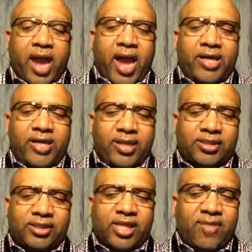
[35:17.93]
and he
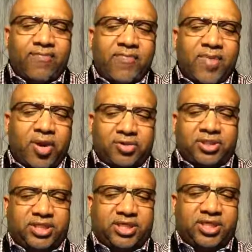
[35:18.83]
extends
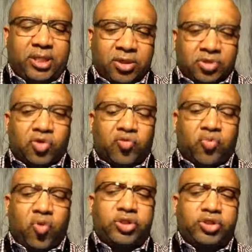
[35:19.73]
mercy
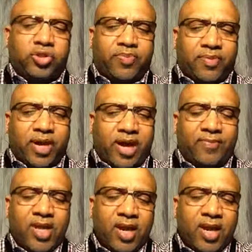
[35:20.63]
towards your prayer,